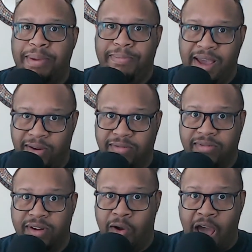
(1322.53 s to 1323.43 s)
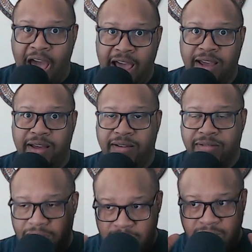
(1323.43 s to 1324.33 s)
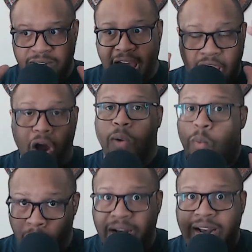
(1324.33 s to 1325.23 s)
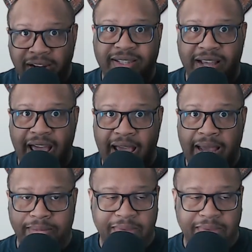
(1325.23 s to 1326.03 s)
Belt, okay? They are one and the same.